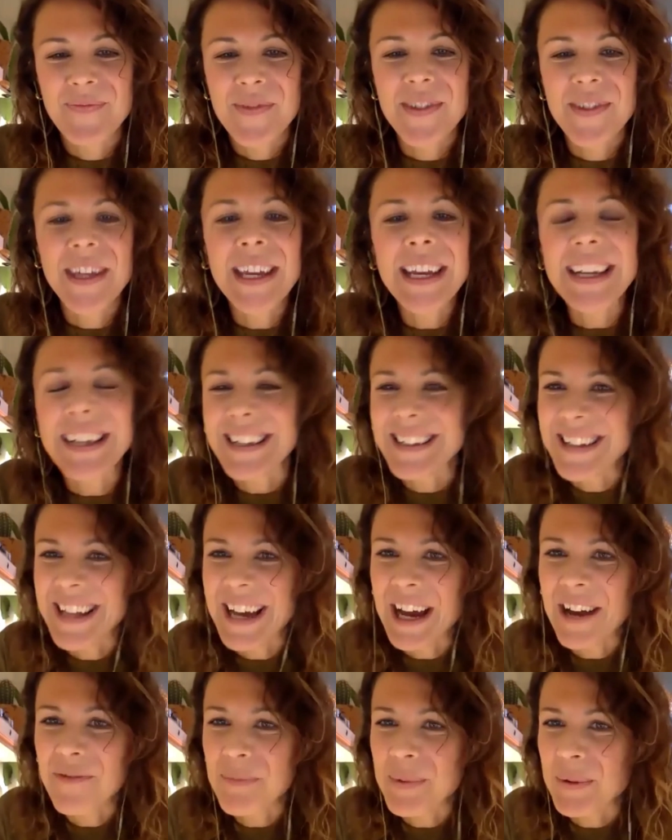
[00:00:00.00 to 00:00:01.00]
thing that
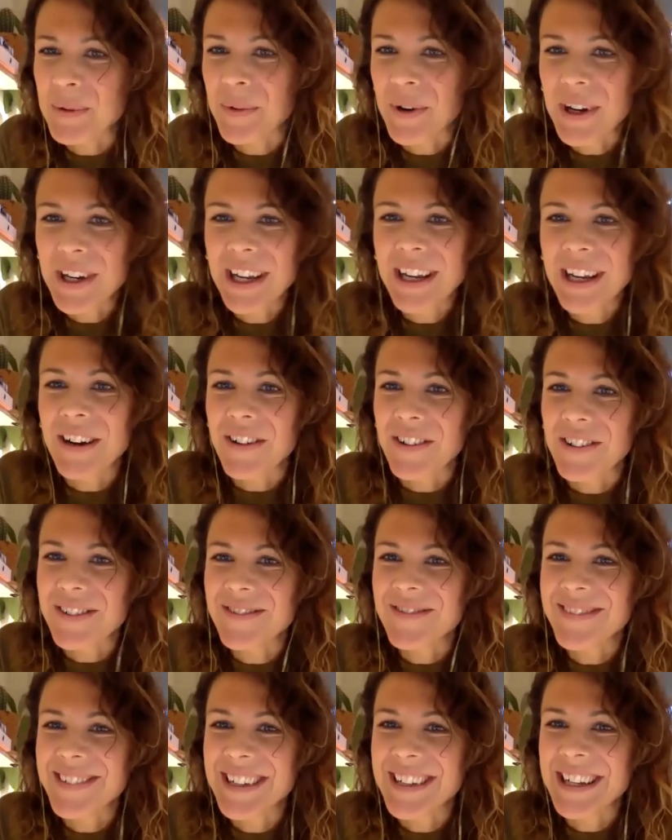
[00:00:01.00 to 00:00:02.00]
I've been working on,
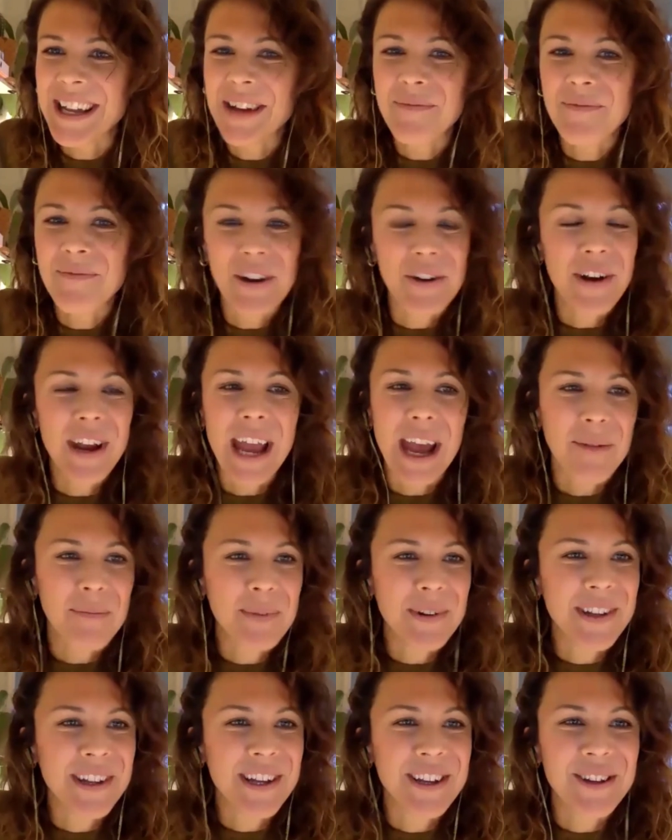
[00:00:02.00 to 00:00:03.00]
and I'm very happy
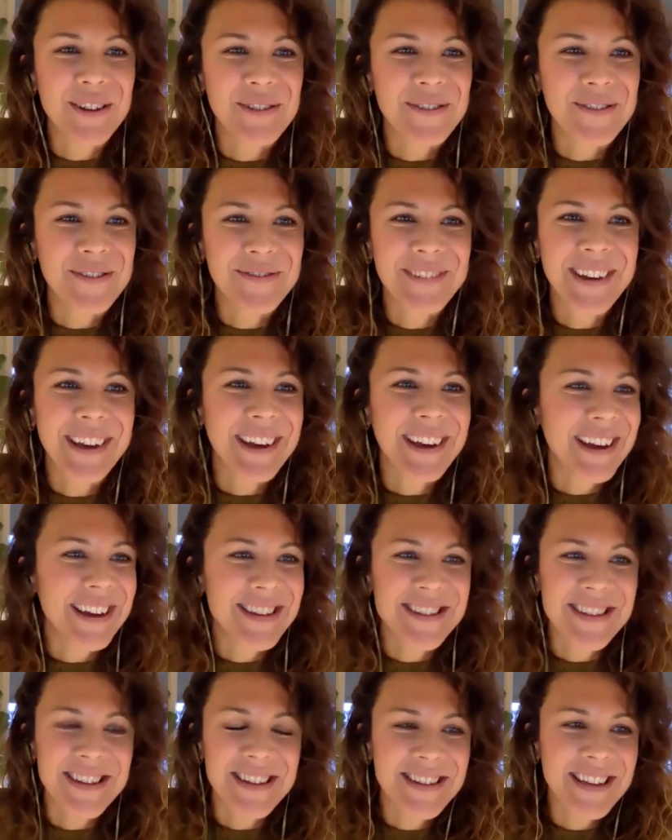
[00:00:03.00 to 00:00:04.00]
that you,
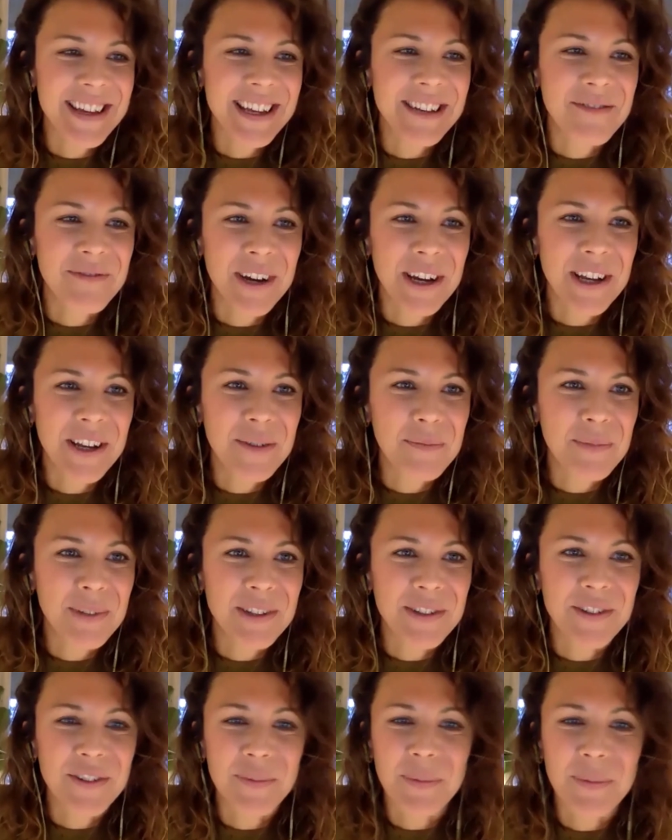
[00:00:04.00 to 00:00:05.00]
as I said, invited me
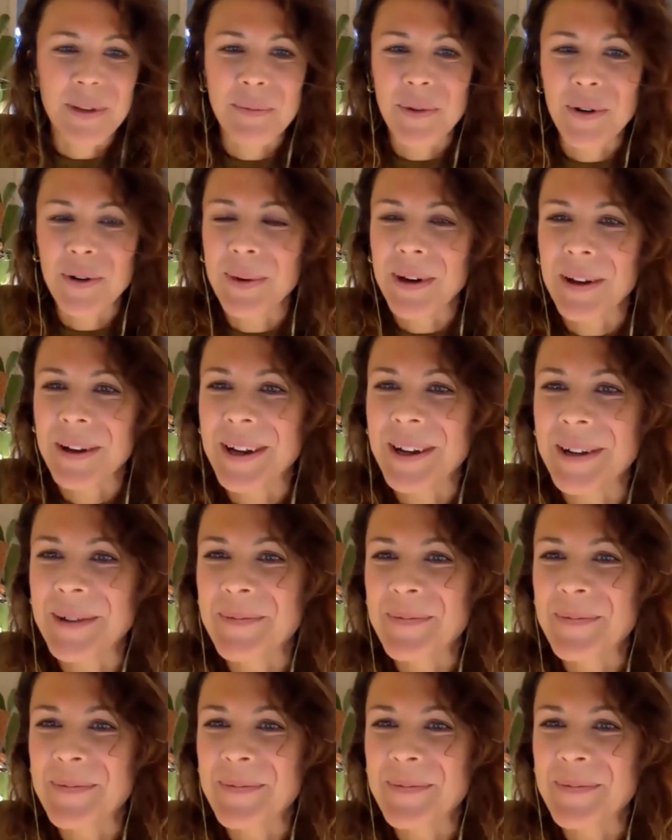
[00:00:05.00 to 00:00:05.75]
to speak more about it.